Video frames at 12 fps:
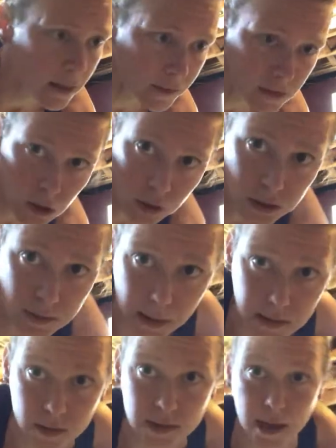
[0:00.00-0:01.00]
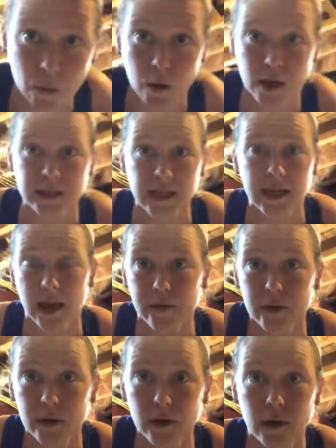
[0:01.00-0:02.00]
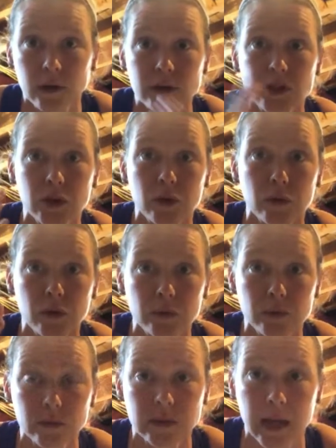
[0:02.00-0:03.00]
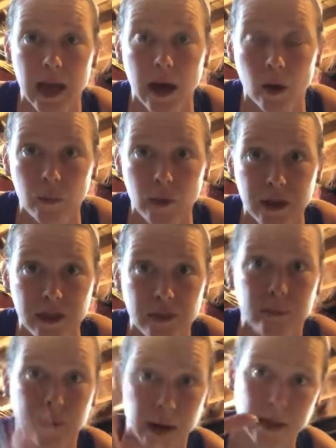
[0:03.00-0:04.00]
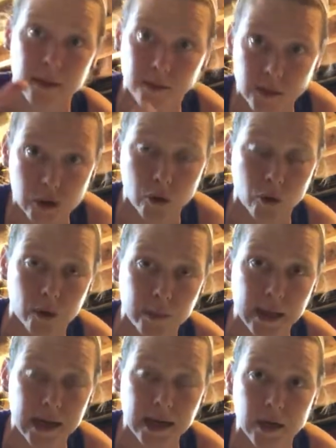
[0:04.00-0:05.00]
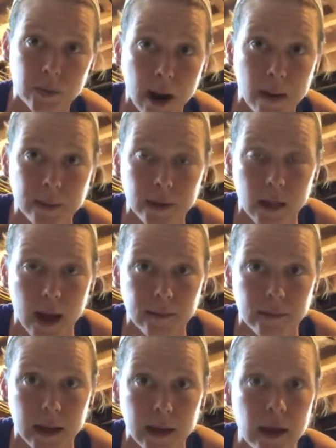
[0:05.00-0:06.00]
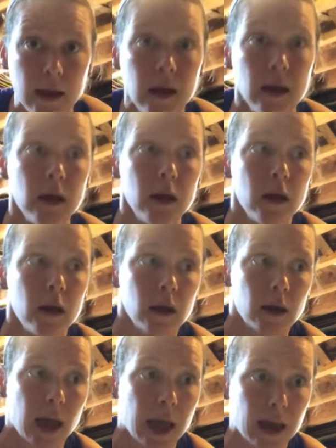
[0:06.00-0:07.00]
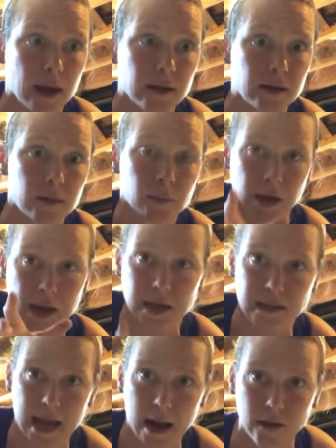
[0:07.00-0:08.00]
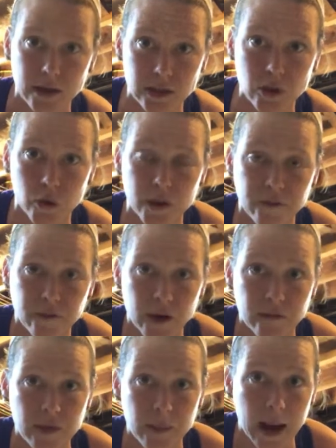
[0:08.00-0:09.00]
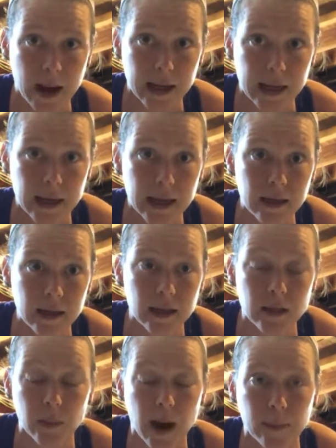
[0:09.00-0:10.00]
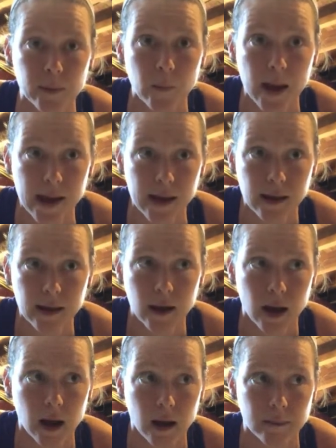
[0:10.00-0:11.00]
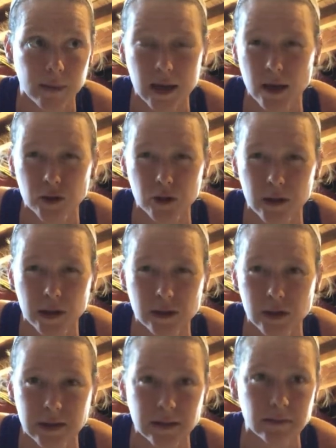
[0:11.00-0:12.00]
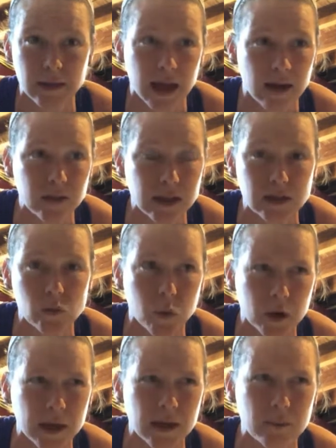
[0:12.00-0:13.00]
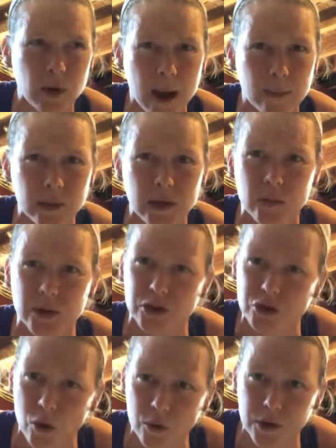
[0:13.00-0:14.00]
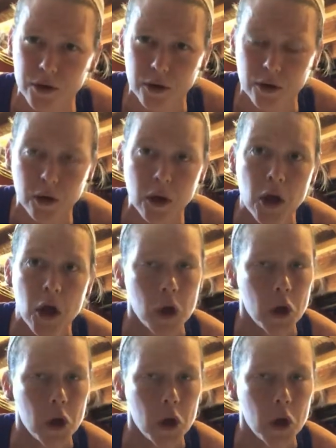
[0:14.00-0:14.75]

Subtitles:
These are all just muscles that work together to help with bringing the shoulder blade into proper alignment and bringing it down and toward the front of the body in the proper way, making sure that just everything's working properly with the shoulder girdle,